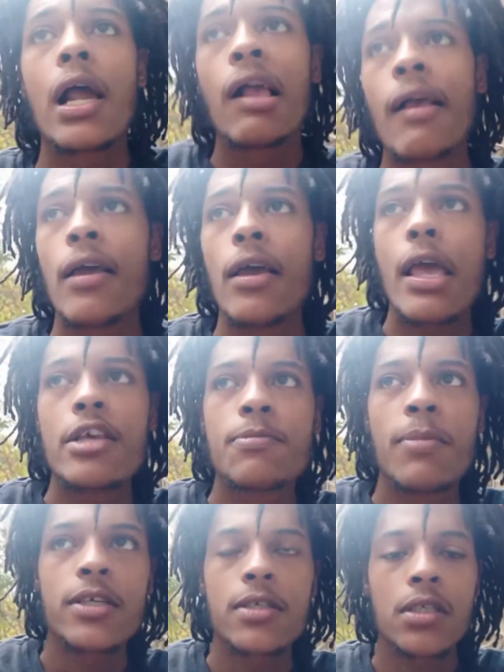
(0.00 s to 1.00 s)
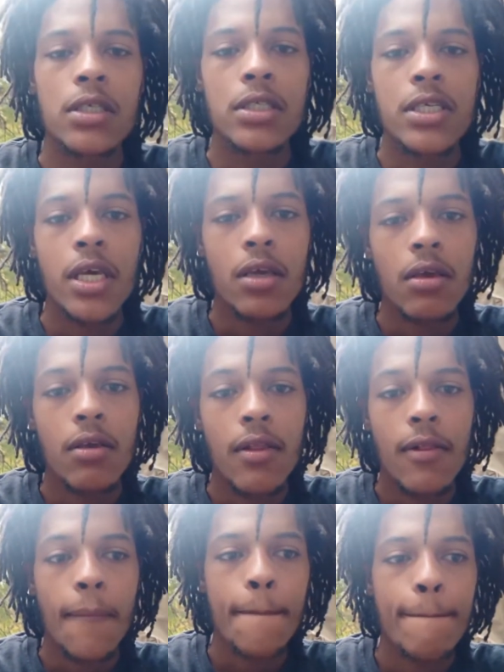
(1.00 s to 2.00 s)
it's basically taking
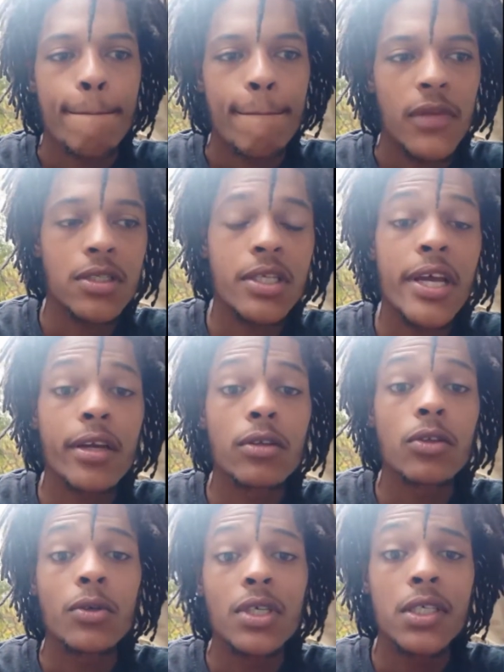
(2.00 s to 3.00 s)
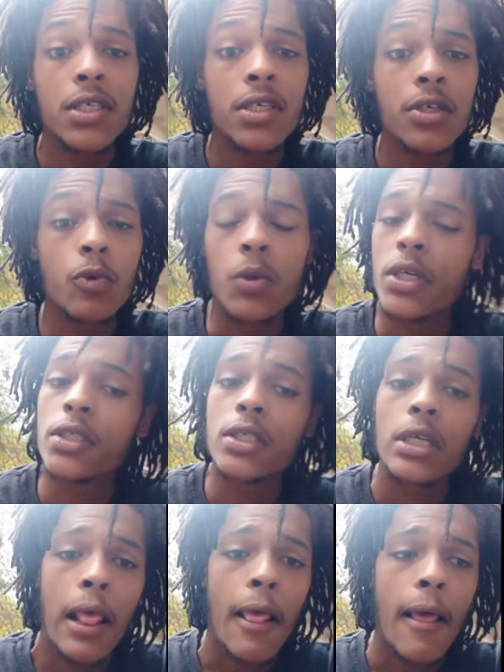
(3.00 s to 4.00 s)
a standalone ECU, which
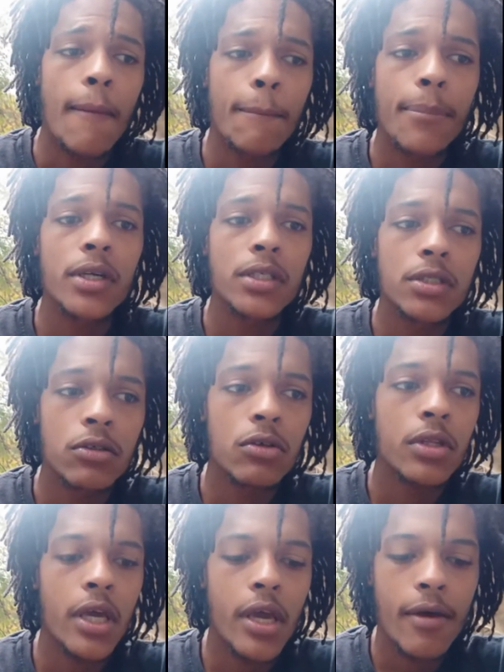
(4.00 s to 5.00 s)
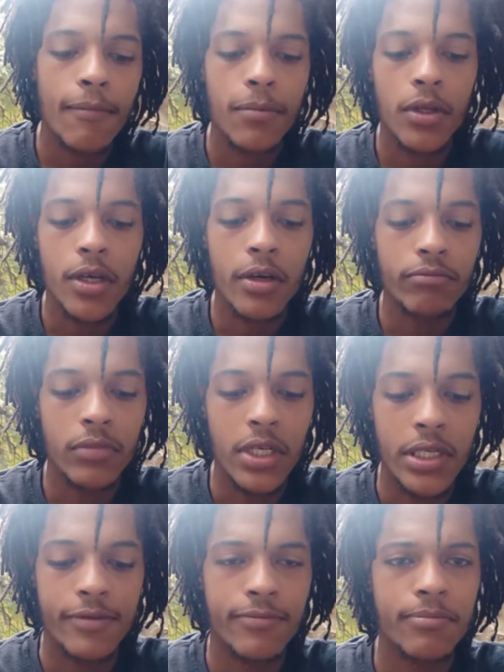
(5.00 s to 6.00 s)
I'm pretty sure they have plenty of them that's